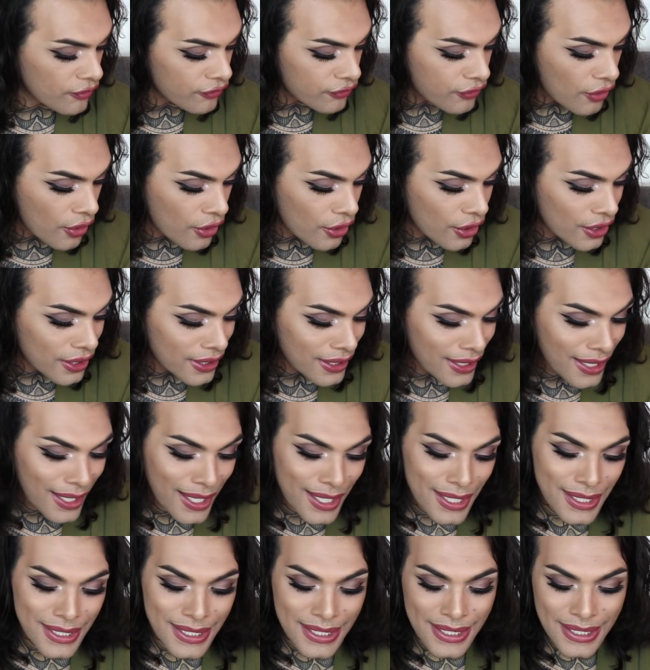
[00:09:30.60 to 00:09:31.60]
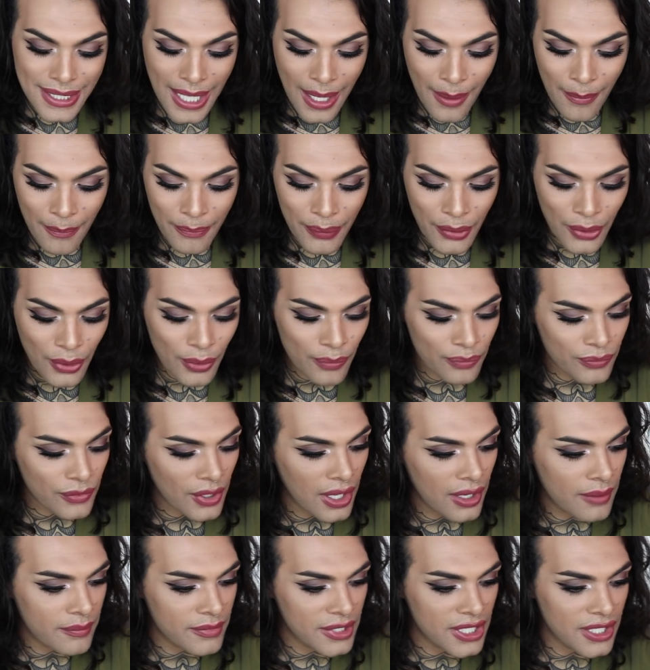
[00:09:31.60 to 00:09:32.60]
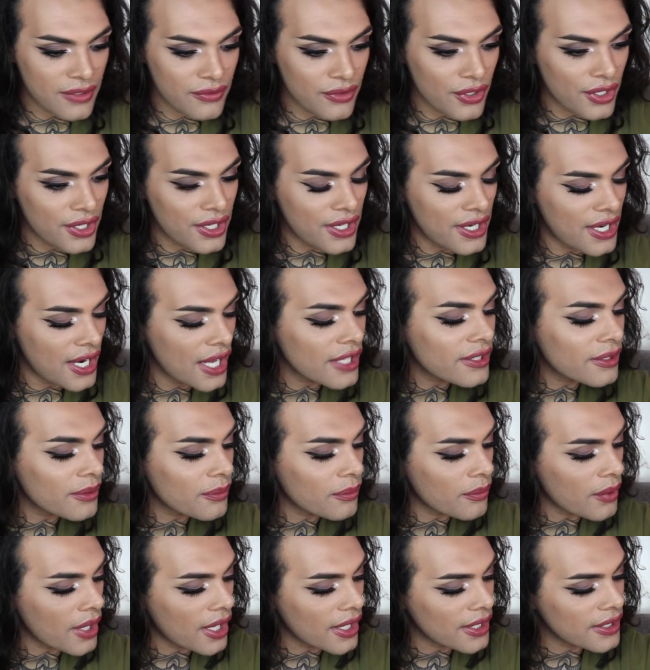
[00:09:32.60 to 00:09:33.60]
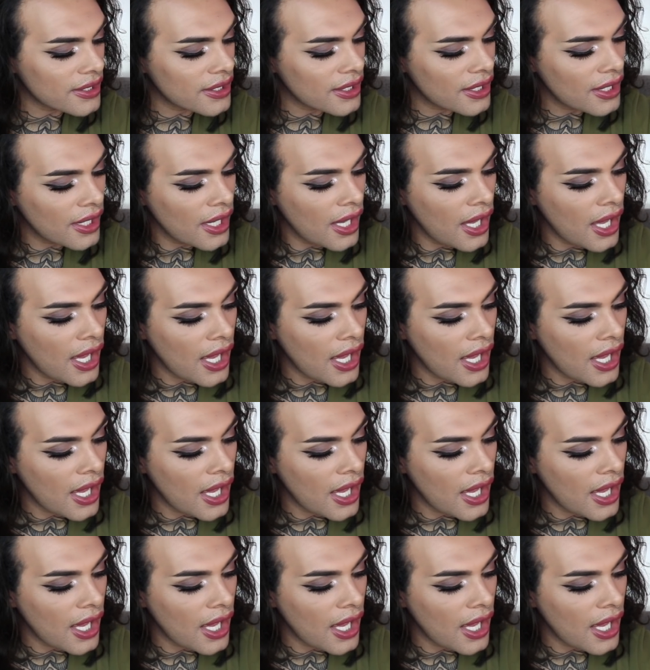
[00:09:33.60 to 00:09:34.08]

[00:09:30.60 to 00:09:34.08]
For example, let me give you another one.